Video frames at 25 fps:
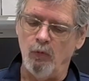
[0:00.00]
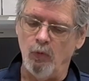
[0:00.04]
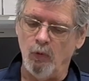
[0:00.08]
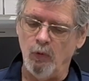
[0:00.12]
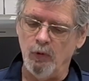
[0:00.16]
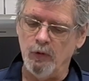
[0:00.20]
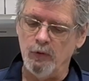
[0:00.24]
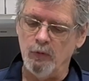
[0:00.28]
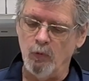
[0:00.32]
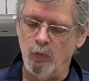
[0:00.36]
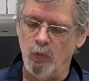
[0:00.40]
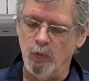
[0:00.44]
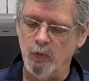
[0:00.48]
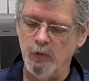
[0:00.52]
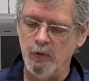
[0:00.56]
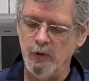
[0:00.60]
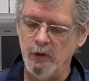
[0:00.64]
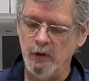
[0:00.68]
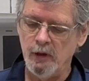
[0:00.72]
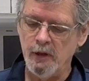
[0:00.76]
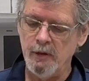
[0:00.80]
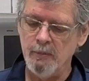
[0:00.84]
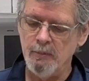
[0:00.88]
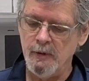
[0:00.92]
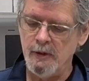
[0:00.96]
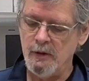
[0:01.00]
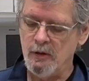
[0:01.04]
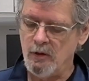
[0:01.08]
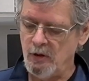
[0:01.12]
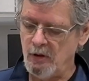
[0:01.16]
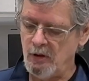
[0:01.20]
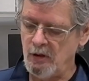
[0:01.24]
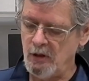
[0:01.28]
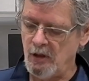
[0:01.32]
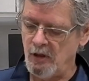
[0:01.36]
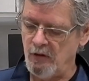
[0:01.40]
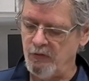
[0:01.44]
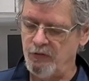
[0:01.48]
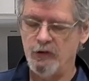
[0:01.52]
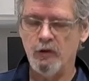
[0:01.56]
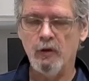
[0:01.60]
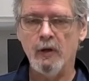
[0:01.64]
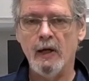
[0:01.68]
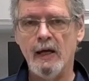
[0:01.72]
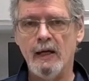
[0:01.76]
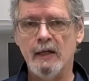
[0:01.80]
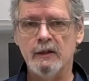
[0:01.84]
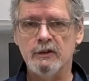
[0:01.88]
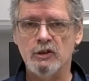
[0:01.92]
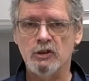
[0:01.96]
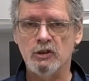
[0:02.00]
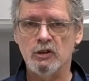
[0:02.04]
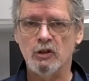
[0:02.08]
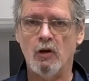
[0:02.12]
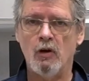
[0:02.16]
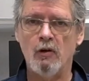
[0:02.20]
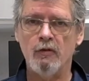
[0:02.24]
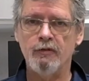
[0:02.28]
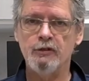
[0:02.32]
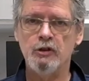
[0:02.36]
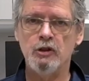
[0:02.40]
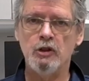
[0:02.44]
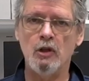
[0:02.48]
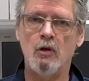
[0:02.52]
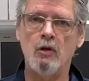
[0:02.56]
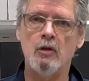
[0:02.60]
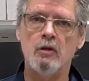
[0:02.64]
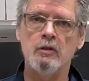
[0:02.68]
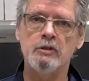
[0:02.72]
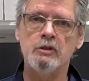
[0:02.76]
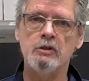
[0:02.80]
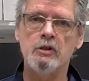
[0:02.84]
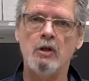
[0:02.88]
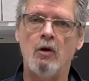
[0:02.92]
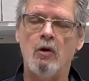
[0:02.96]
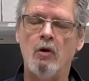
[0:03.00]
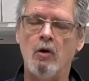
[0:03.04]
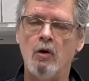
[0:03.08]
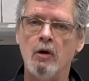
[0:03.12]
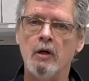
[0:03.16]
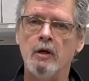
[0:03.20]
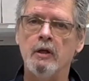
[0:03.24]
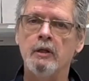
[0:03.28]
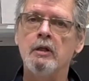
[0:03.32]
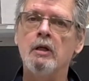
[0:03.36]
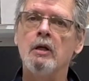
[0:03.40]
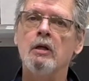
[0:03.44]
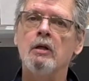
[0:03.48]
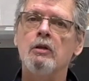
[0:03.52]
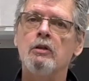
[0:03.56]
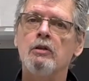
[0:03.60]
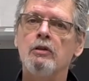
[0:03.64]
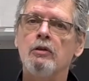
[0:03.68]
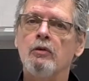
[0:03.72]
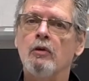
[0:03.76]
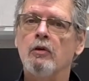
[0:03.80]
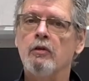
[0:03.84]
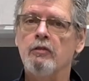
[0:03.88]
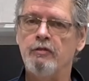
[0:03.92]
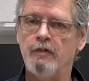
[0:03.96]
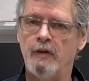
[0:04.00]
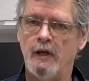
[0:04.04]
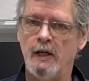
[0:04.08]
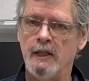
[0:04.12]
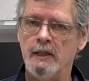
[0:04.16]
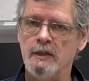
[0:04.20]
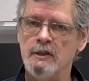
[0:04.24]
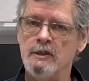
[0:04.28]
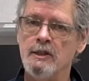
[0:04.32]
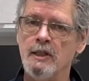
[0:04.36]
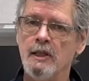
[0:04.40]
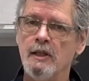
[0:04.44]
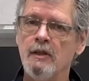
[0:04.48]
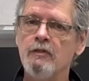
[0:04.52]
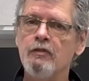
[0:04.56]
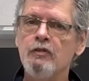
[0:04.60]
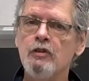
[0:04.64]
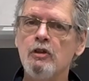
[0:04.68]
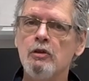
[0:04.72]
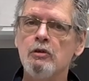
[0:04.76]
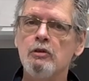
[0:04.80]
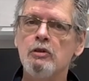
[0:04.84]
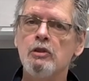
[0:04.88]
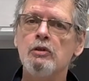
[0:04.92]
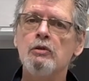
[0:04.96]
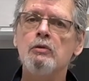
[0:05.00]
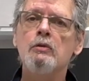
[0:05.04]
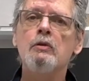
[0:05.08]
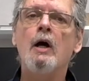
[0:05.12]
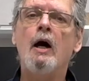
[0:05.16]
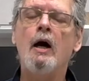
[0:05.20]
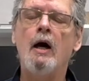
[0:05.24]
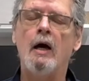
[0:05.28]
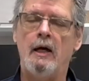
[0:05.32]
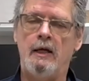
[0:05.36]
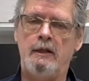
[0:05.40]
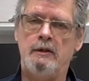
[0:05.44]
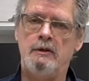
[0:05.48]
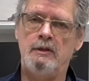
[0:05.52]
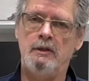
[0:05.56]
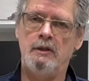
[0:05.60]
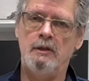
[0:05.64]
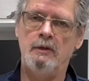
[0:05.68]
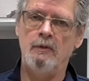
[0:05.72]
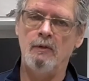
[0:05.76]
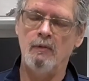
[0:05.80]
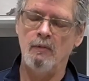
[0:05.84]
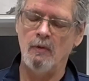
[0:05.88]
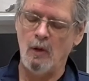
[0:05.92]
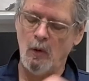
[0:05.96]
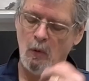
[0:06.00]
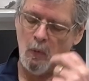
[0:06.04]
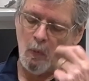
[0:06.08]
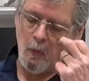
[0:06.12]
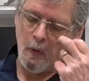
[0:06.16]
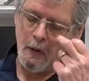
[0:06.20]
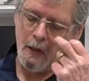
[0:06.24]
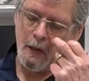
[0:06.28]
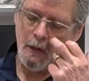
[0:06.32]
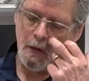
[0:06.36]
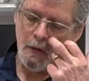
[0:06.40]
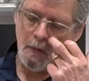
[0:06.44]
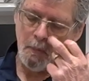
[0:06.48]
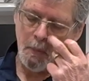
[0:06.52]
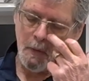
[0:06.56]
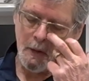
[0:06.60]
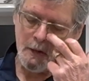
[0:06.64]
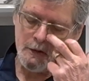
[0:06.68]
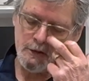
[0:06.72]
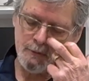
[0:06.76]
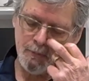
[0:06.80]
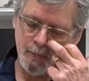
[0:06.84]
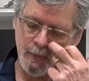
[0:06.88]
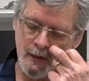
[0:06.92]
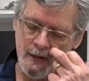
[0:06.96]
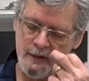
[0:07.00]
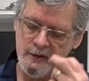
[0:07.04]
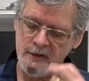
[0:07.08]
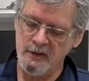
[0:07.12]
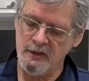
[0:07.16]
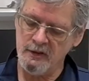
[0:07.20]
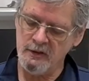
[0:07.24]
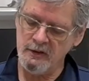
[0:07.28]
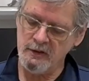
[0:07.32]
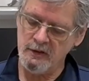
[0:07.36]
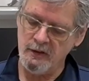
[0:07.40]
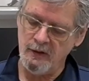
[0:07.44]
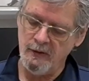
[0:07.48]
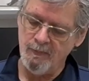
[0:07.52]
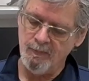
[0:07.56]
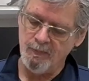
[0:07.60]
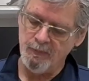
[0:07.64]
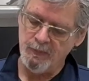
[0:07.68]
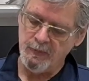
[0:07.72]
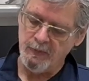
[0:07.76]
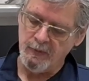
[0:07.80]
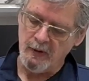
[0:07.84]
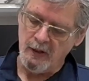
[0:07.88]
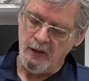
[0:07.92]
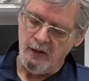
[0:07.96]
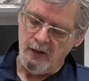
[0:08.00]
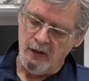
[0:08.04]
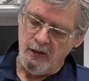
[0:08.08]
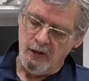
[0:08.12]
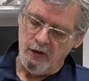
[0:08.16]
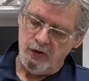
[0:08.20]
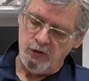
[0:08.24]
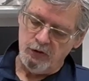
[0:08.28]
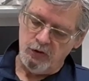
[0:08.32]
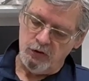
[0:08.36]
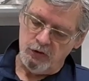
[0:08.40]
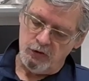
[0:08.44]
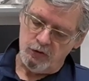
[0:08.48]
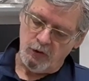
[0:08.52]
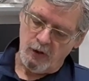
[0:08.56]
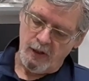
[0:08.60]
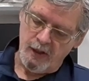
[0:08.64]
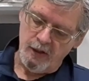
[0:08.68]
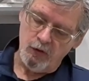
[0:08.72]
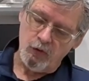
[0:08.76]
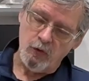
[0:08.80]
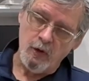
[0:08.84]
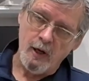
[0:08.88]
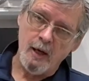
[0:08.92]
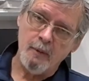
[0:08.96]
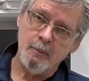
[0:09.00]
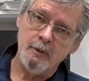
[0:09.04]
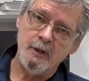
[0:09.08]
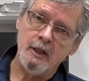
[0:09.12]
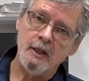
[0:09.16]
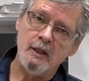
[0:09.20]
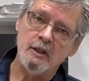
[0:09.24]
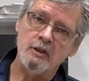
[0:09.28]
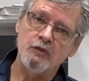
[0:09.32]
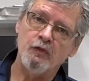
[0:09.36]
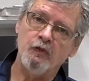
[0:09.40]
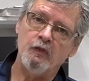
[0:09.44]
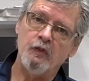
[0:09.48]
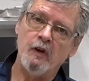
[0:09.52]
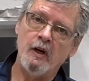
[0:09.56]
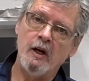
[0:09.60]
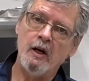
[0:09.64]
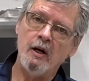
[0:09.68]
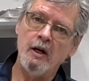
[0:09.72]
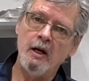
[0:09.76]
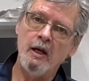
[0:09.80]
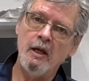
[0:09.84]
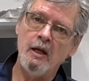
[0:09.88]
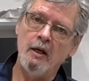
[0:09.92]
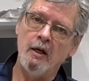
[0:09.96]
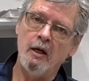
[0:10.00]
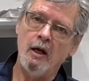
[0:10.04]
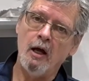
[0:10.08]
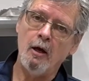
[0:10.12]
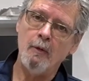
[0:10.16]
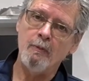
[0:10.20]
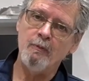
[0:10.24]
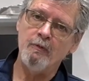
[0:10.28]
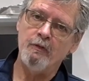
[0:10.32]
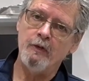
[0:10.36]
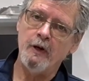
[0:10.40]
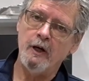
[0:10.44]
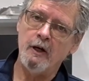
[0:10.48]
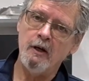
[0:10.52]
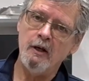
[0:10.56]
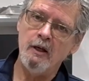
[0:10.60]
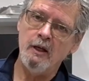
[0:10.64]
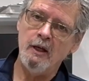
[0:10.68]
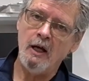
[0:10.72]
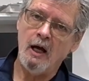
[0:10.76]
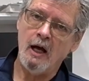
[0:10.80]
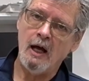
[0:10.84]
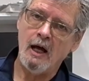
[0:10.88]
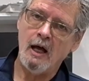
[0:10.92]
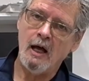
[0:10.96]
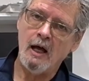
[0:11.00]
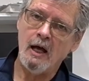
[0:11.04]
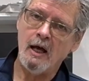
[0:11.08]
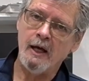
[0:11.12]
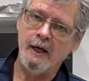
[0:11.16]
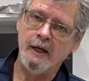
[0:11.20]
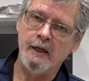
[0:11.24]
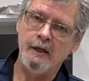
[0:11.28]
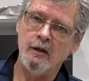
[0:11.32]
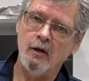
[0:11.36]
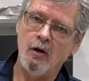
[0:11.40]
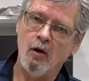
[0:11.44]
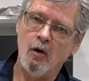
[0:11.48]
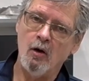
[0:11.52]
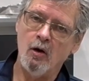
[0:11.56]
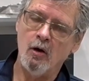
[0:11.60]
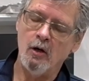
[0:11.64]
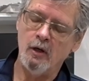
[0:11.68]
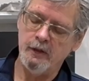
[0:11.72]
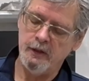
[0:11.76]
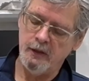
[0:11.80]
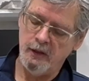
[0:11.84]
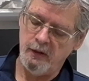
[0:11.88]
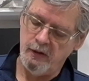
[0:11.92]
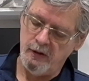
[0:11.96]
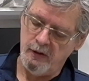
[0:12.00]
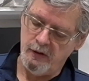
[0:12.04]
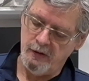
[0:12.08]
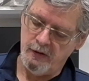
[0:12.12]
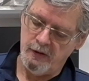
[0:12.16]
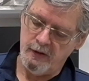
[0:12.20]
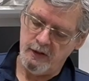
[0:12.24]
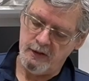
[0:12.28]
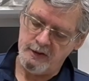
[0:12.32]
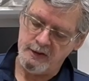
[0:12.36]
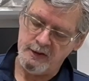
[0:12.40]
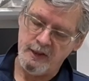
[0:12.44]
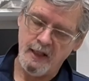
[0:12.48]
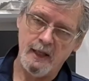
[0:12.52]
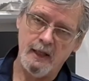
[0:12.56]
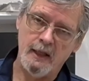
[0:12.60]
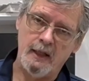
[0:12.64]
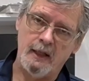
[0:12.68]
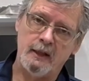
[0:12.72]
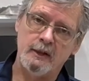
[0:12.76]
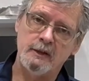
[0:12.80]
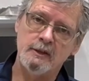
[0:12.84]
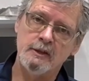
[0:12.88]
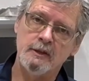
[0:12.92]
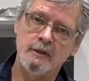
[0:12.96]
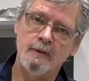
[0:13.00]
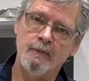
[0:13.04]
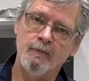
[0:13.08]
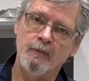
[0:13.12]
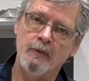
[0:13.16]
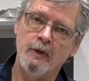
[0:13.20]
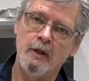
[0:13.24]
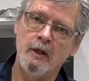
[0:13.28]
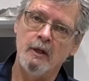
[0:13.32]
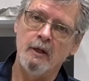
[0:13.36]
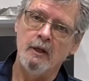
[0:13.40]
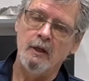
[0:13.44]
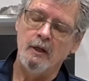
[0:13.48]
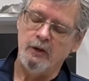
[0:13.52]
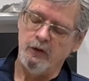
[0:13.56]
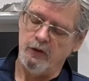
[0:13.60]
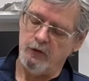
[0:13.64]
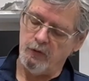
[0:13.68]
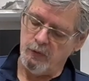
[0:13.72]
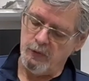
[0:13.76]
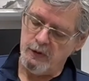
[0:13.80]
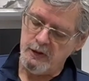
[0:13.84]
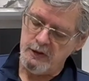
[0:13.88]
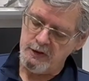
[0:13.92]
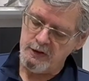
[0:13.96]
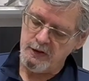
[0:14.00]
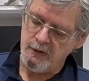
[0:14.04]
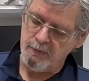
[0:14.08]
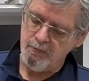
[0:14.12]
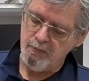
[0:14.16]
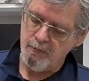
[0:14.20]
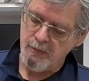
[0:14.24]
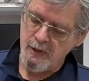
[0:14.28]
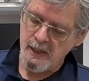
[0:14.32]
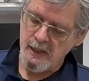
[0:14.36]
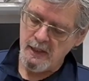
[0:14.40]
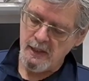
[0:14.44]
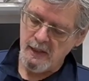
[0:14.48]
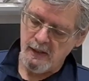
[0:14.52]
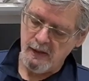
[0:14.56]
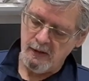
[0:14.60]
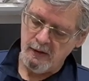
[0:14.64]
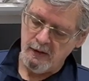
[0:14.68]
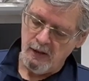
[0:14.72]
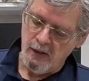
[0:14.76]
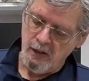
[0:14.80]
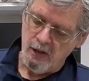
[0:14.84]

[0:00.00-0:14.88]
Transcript: would really be good if you had soft jaws on your vise. If you do not, one of the best places to try to grab it is very high on this hex. The reason being,